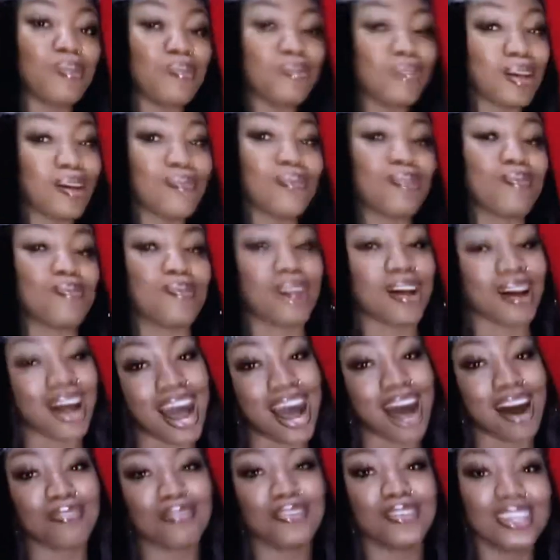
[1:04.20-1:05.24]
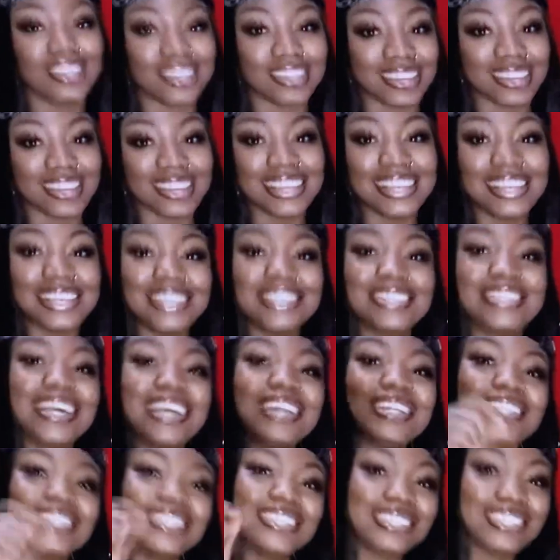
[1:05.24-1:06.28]
blah, blah, blah, blah, blah. And Biggie, he
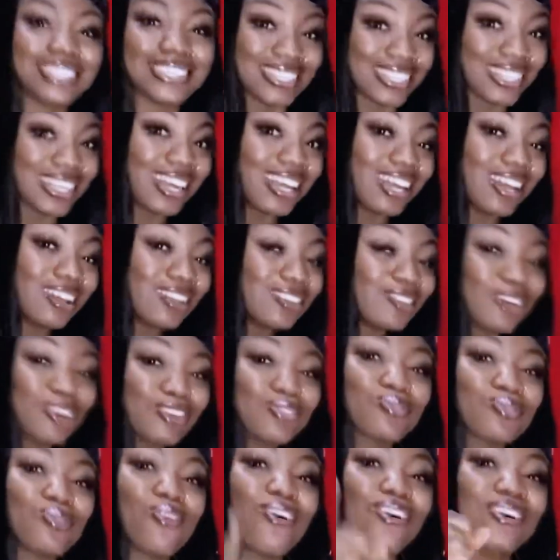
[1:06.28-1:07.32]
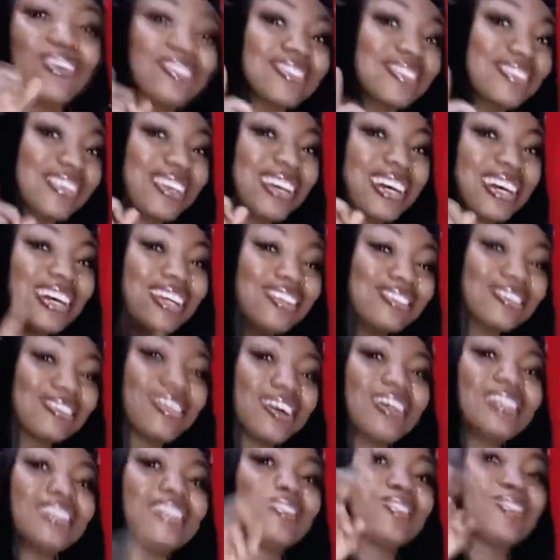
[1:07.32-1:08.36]
said it not once,
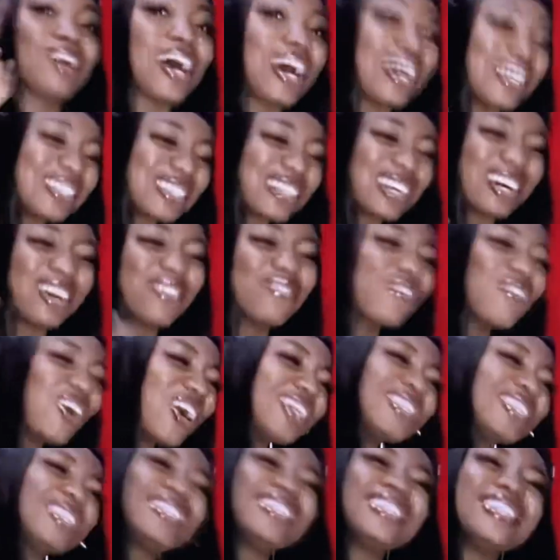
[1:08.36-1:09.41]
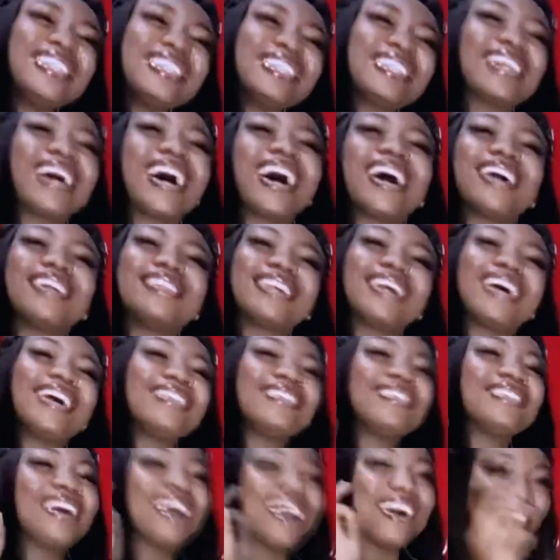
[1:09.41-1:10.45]
not twice, but
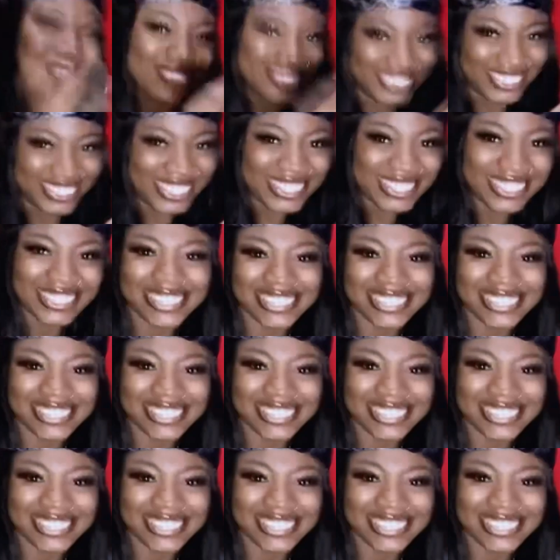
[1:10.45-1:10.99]
3,000 times.